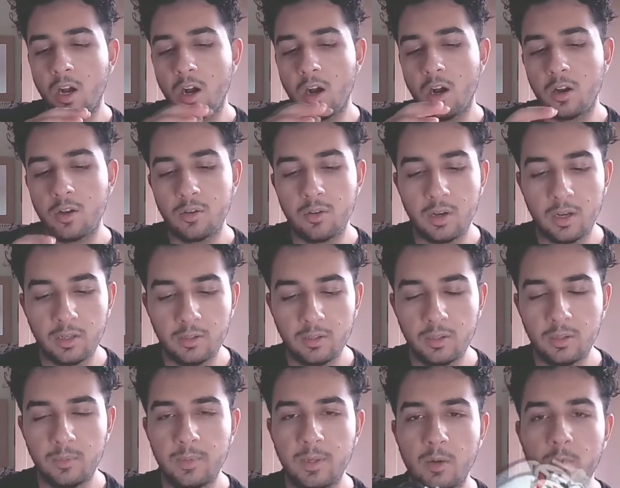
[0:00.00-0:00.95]
on a
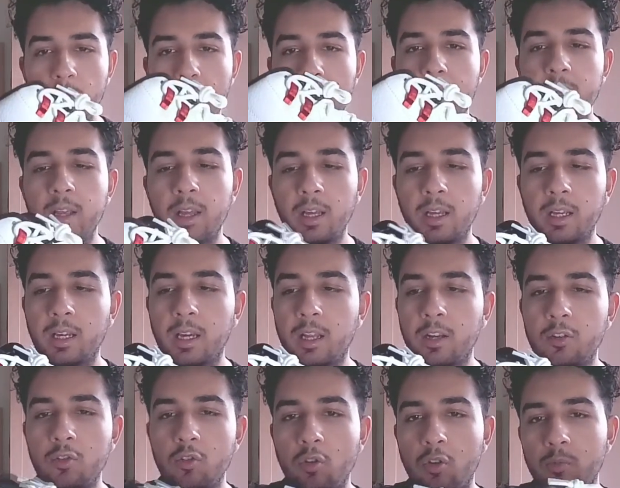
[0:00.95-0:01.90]
little bit of red
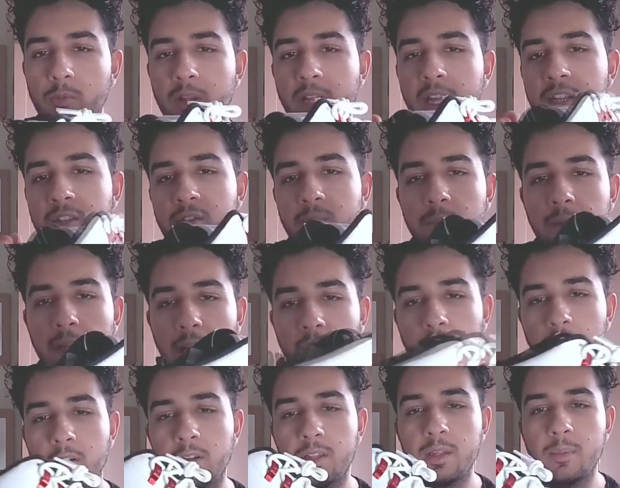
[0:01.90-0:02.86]
kind of Jordan with hints of
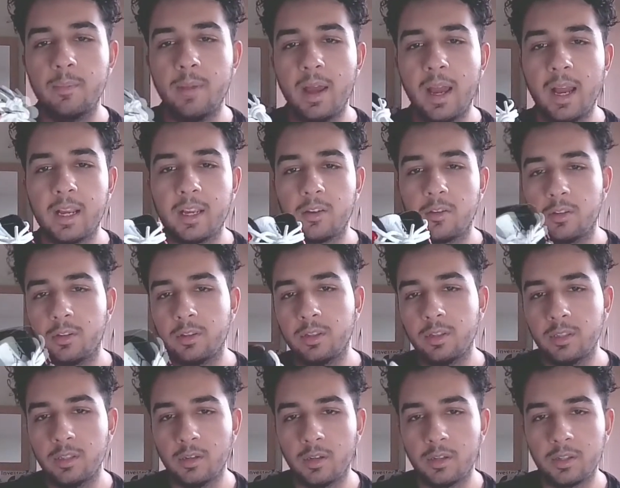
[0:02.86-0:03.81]
black on the back and on
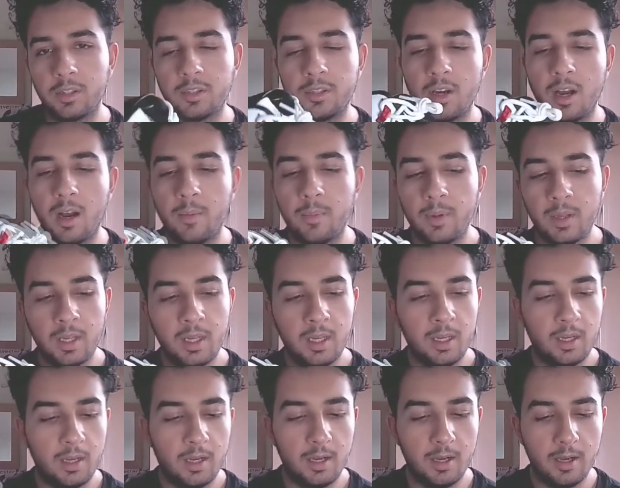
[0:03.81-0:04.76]
the top,
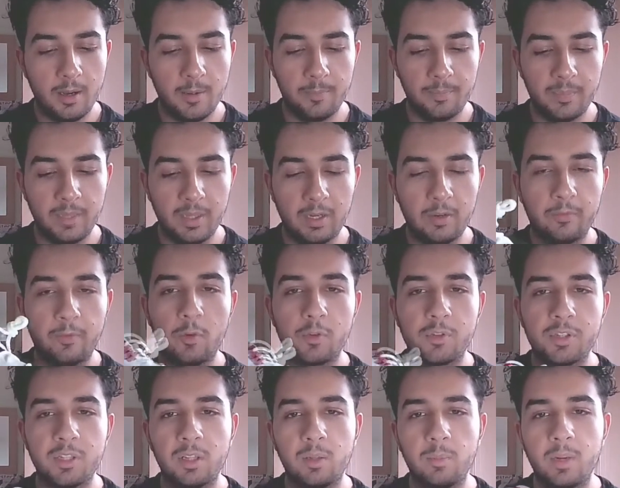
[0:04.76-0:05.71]
and of
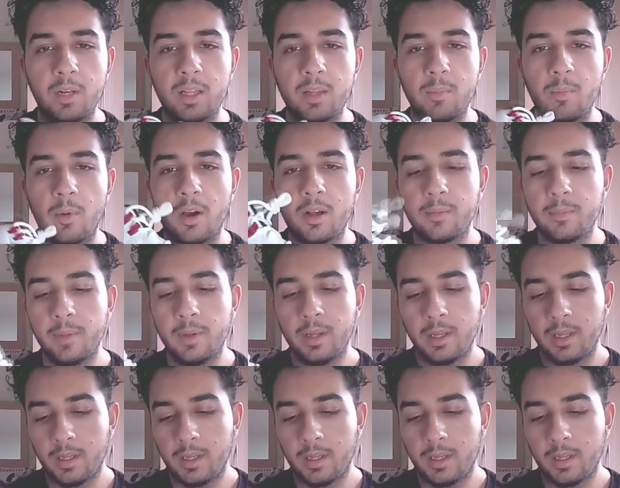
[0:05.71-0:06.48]
course a little bit at the bottom.